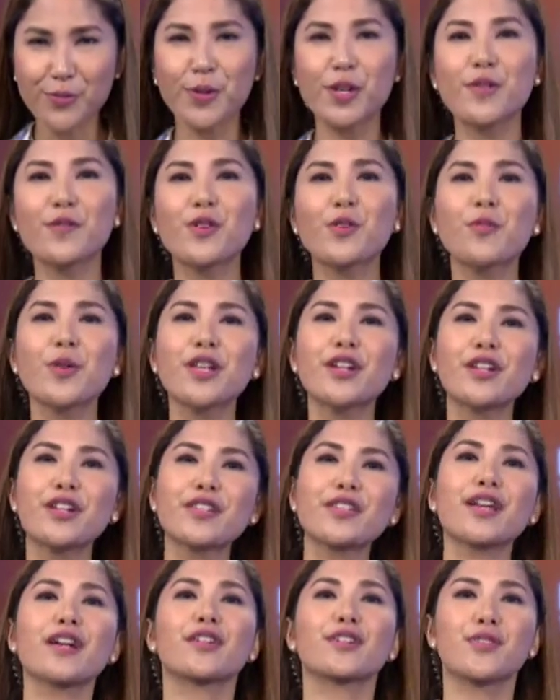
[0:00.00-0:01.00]
One of the winners,
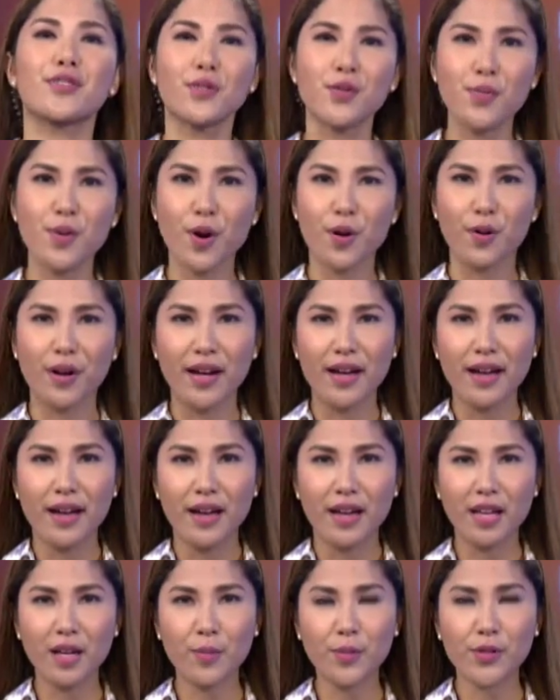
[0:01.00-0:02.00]
Taxumo,
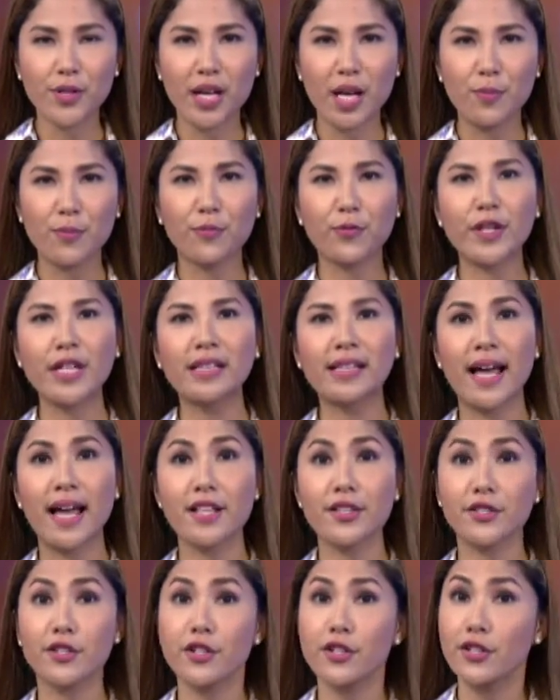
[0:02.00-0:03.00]
aims to help
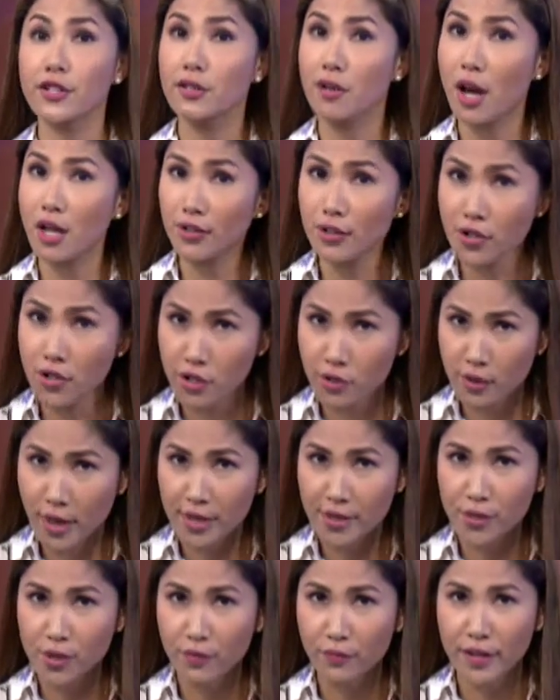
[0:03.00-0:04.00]
freelancers not to
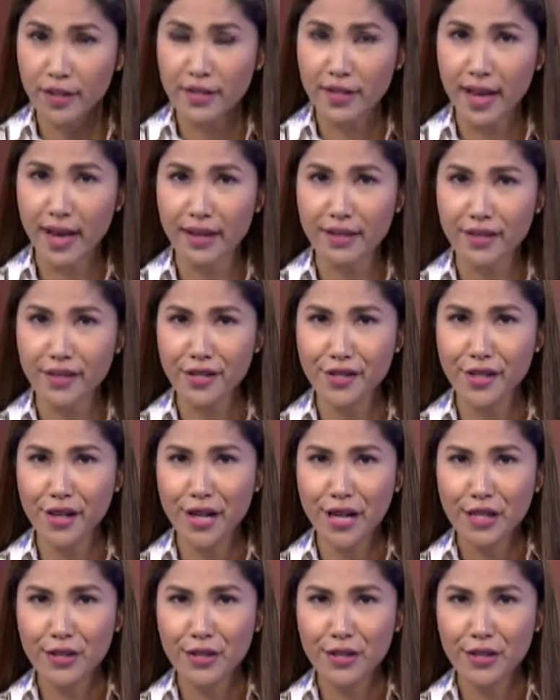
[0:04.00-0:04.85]
stress over taxes.